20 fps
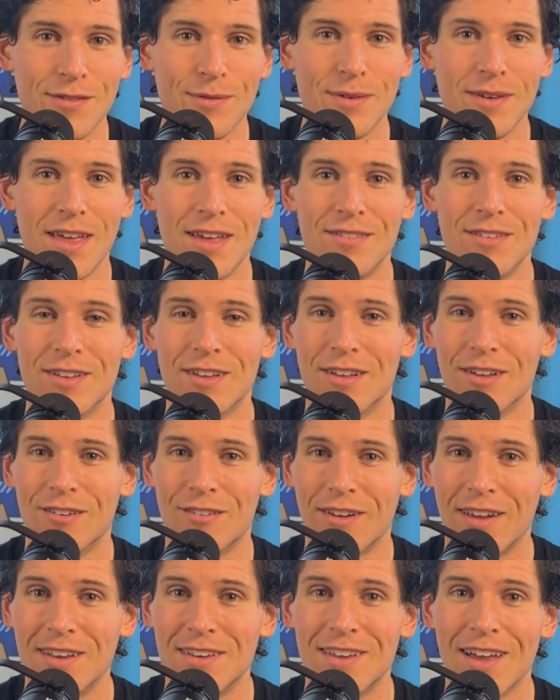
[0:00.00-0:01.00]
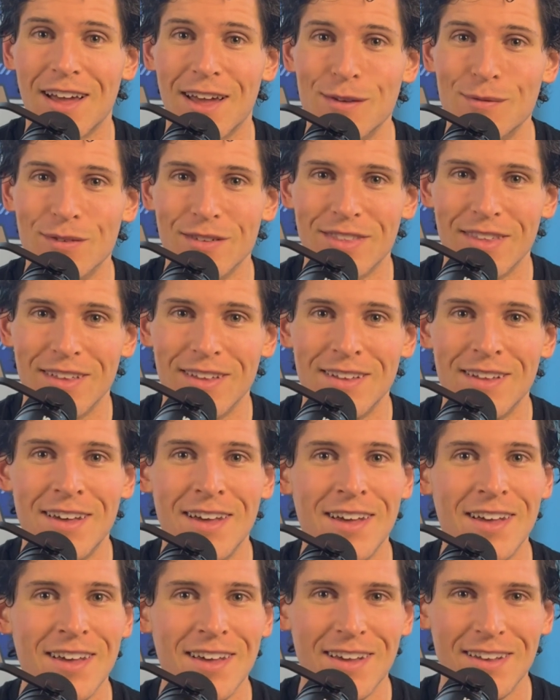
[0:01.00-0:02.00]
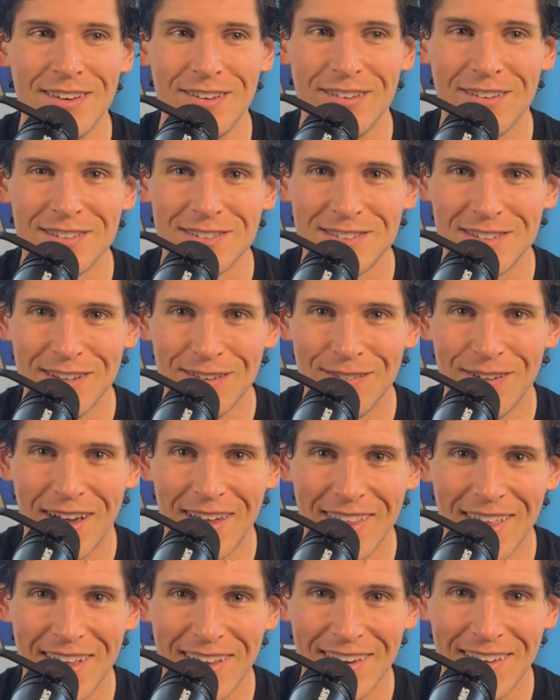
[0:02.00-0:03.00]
I've been having a great time with it, and you'll see why that